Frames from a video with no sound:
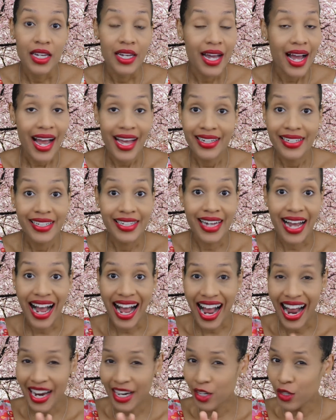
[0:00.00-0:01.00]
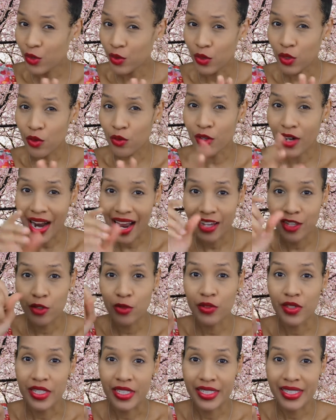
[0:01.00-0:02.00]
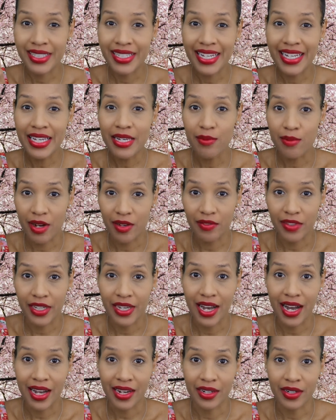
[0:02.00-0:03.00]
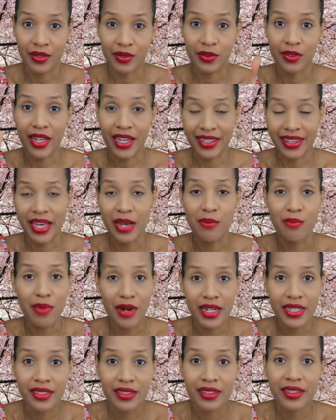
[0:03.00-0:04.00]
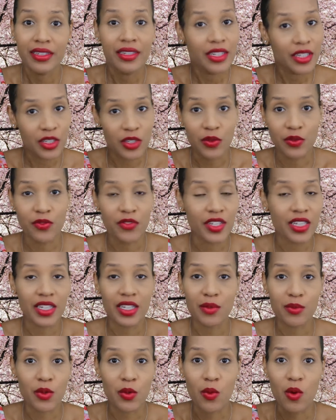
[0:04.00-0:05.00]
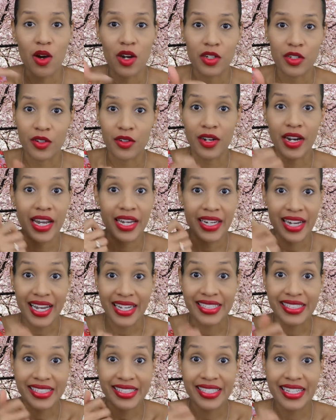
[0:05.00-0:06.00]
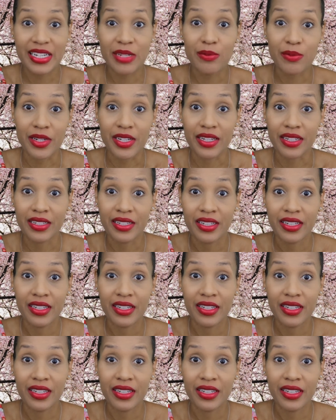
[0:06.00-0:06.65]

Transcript: I didn't iron over it. I used the steam of the iron. Like that button, you fill up water and I steamed it.